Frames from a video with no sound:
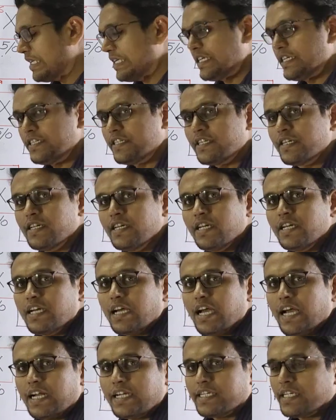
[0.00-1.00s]
8,
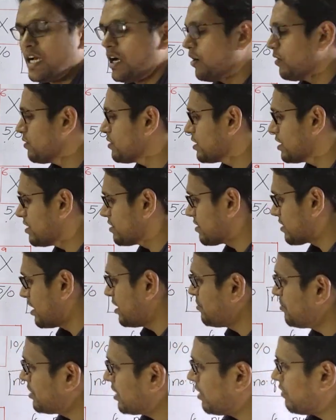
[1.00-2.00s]
and now this
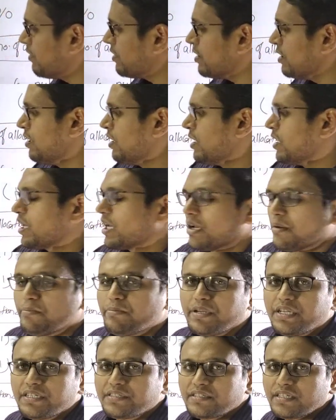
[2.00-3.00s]
can be our
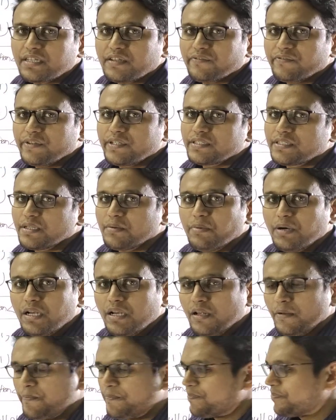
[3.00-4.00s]
basic
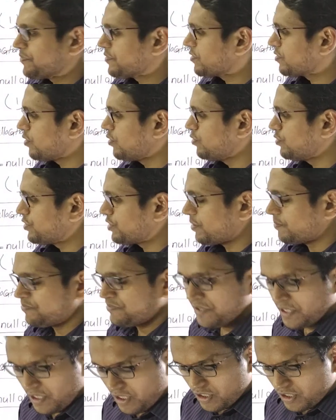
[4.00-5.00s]
feasible
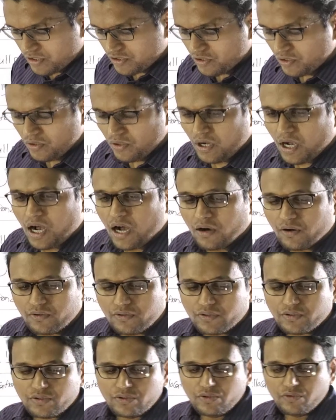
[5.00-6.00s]
solution. So
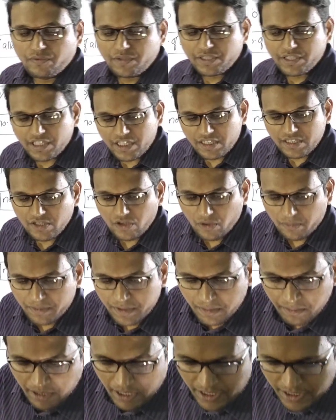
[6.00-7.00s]
how do we check the
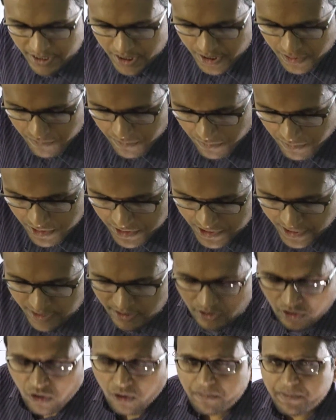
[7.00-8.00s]
optimality? We will
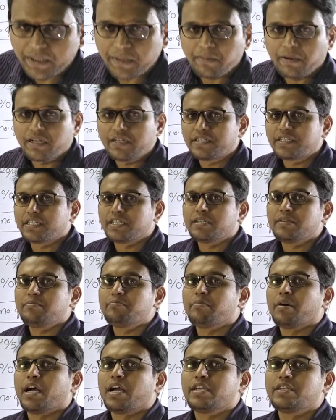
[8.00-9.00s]
check the
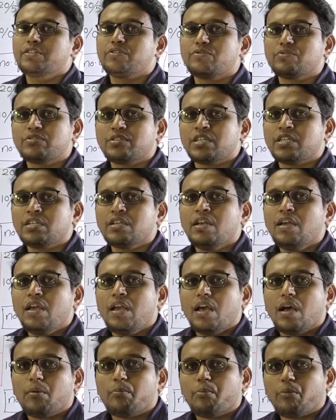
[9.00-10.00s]
optimality by
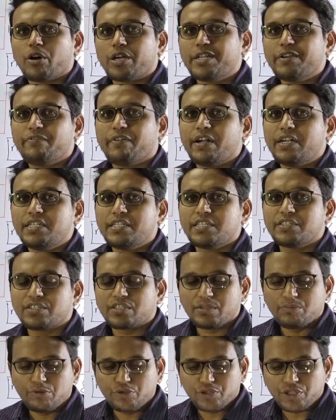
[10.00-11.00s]
using modified
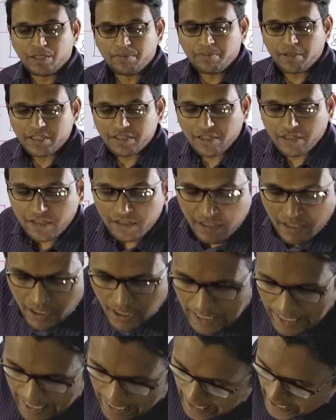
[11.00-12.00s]
distribution method,
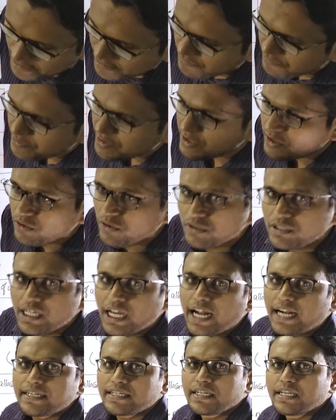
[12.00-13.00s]
and we know
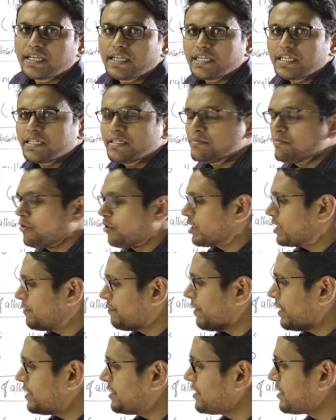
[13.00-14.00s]
that in
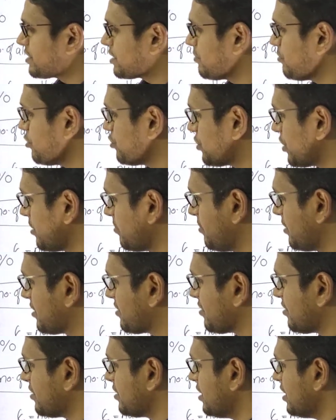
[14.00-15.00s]
modified distribution
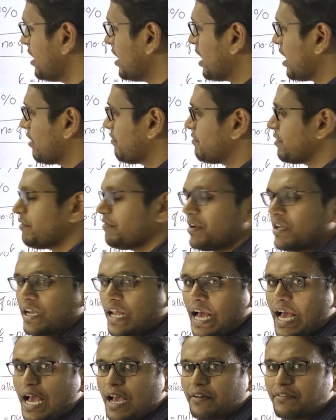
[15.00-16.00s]
method we will
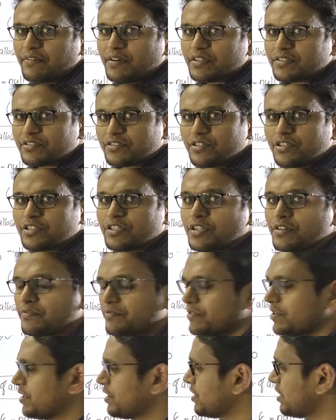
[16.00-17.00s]
have
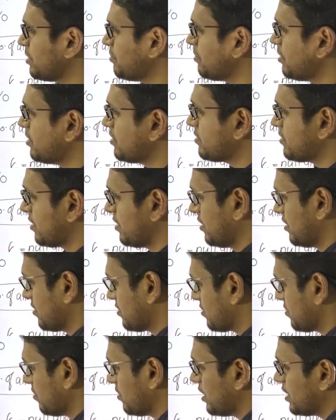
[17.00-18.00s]
certain variables.
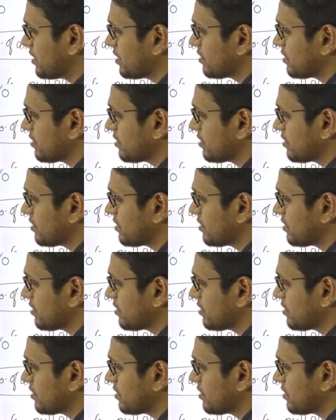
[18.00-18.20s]
So let